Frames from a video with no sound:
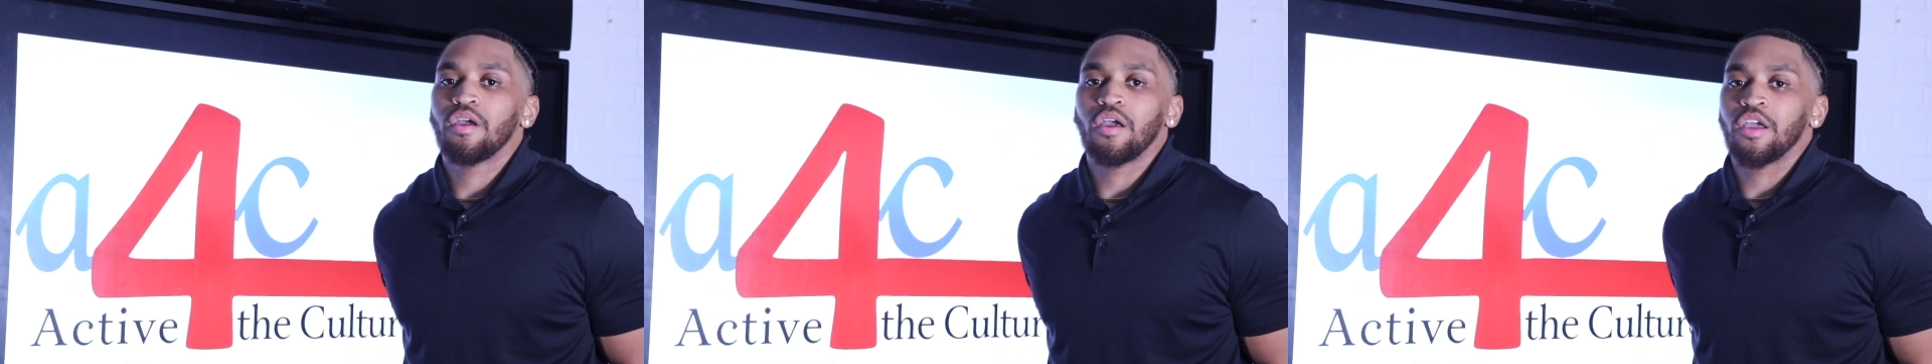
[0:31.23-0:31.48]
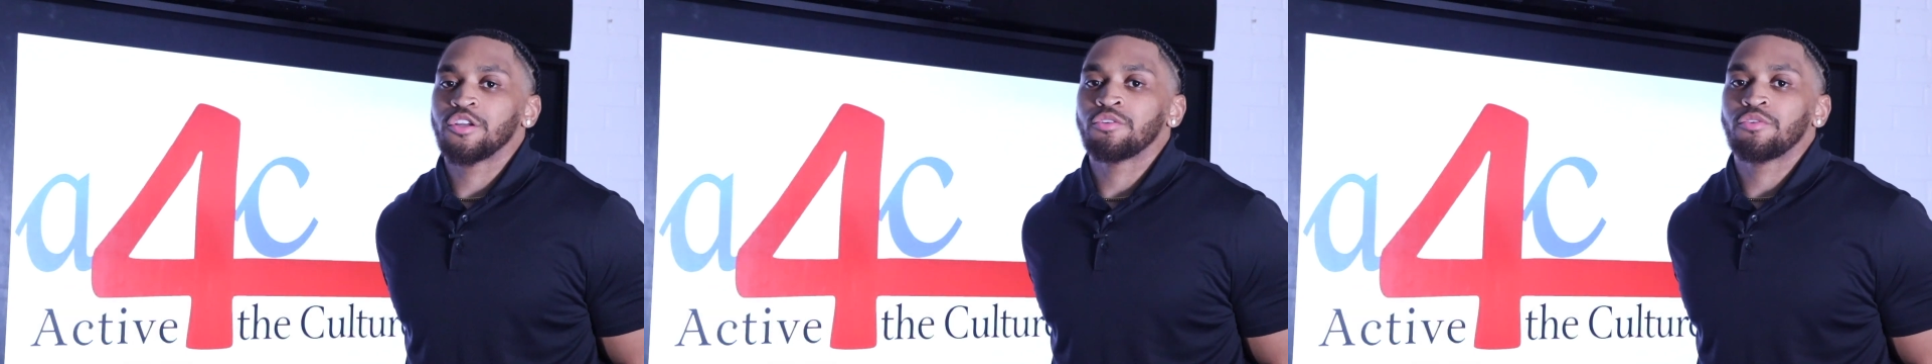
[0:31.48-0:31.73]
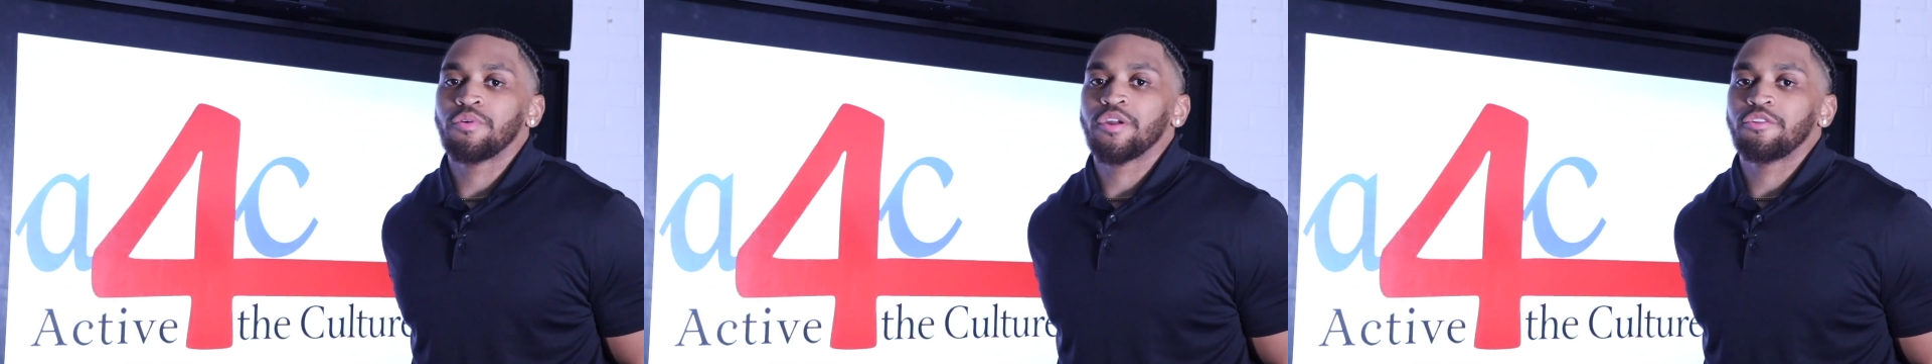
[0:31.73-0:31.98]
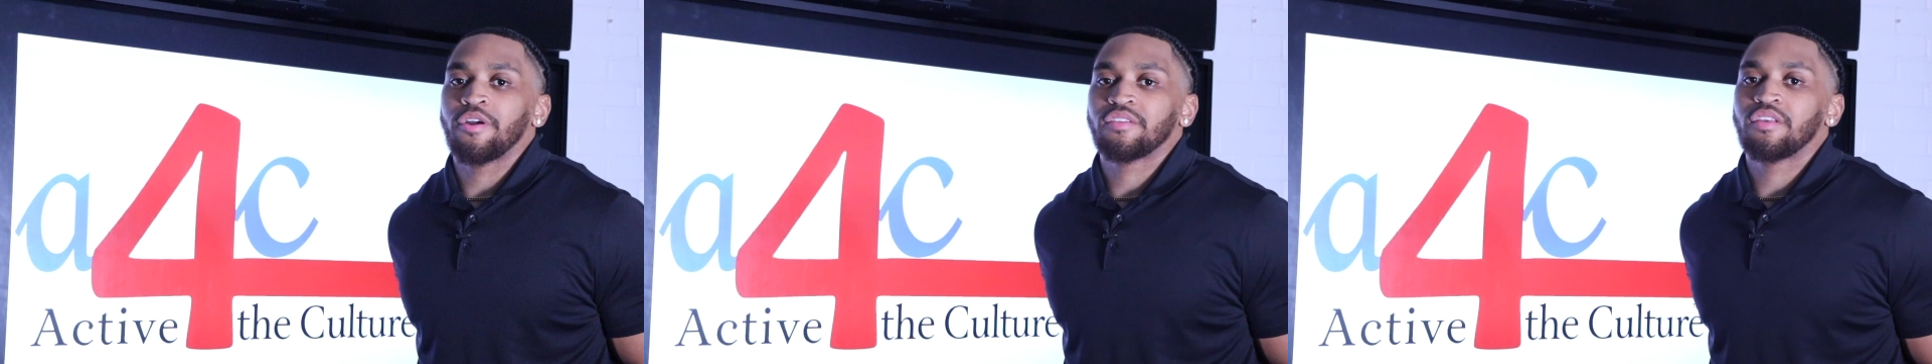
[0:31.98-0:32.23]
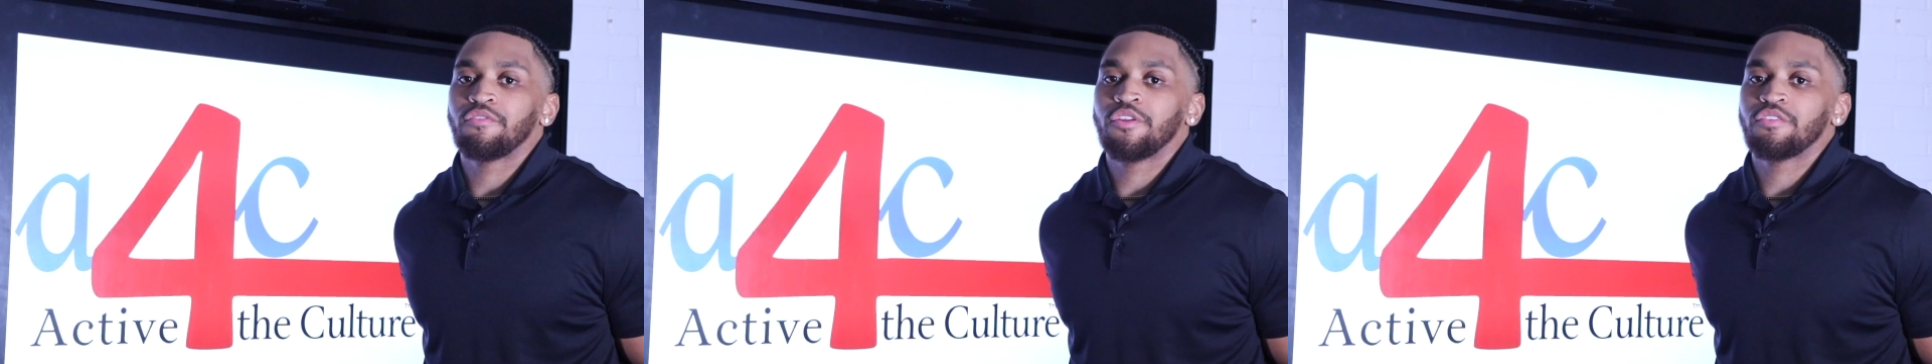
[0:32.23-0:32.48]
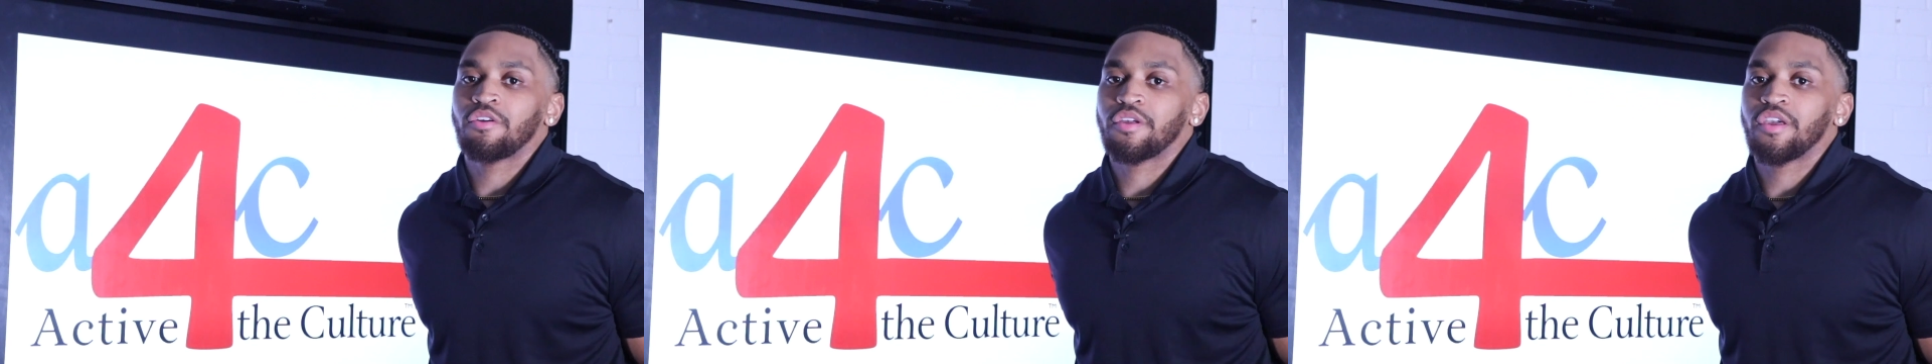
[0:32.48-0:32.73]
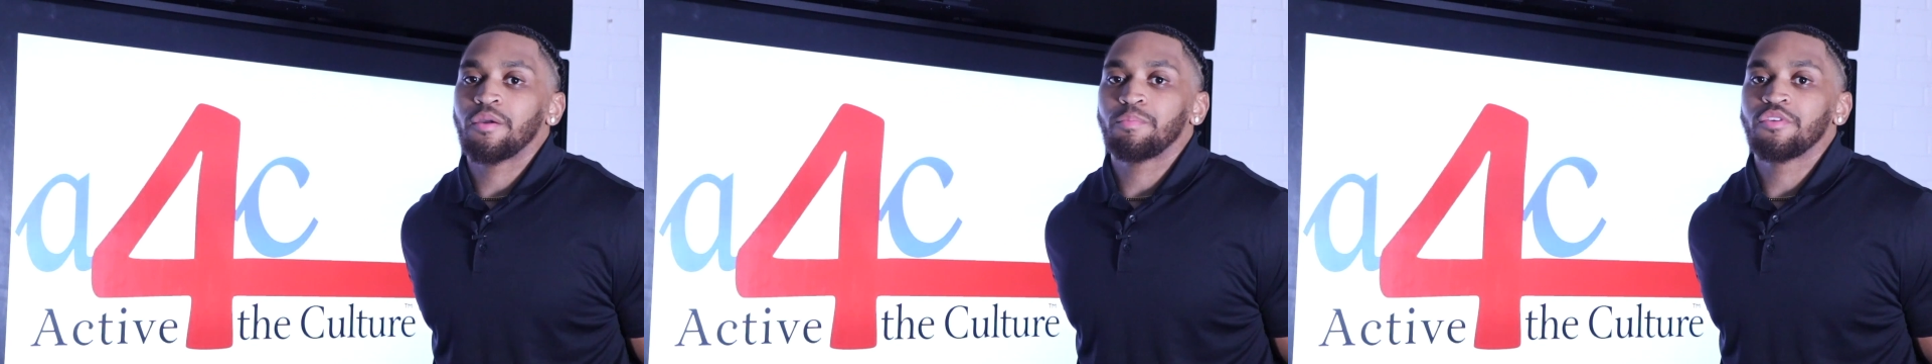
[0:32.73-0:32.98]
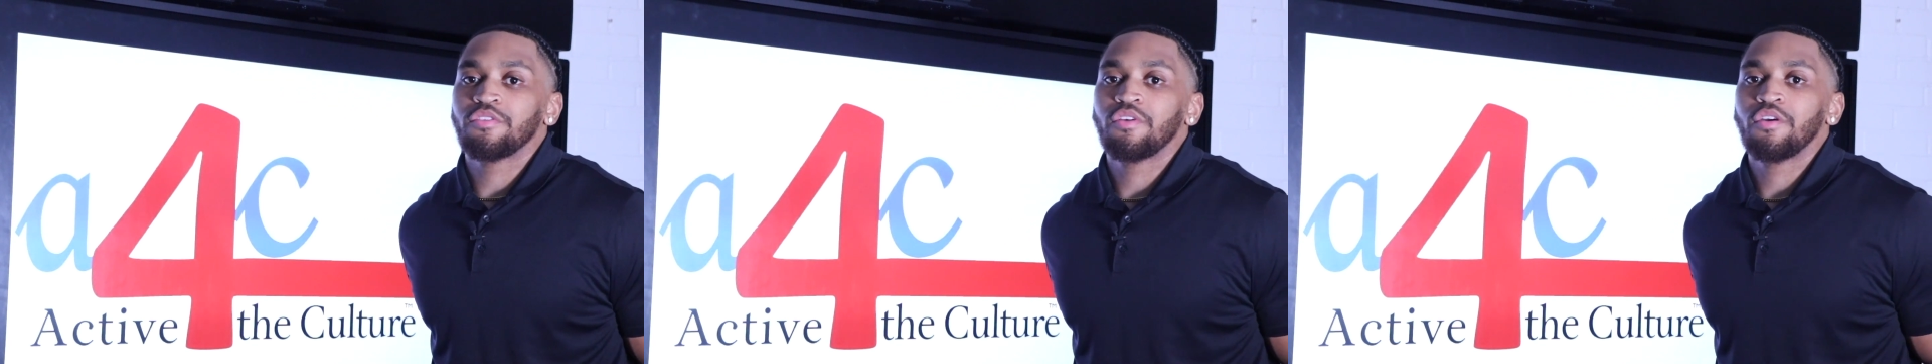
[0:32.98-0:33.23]
extracurricular activities on
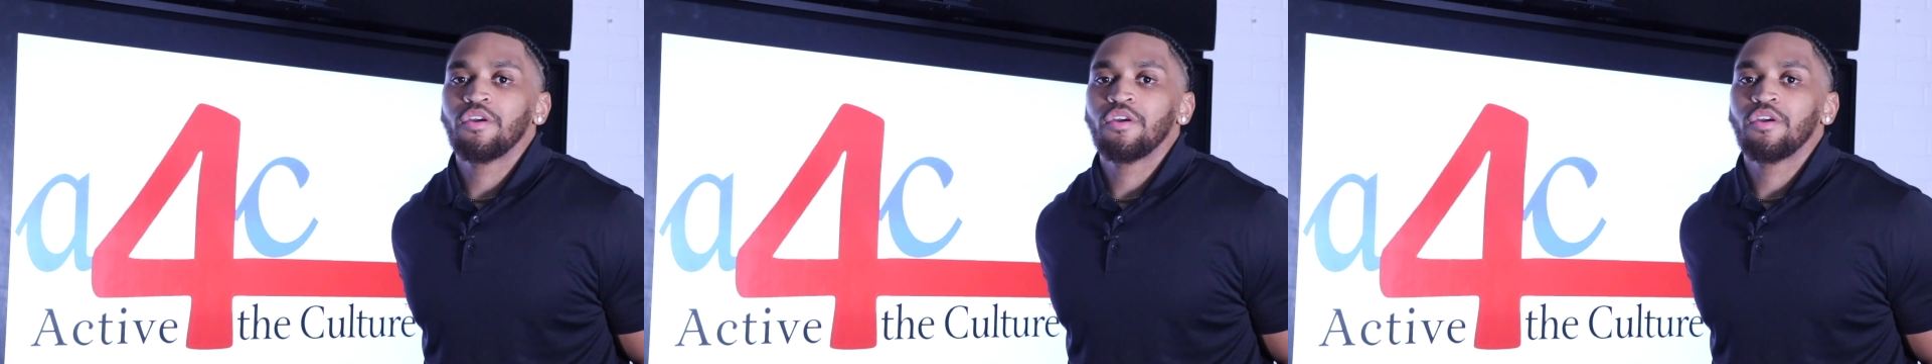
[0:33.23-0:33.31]
campus,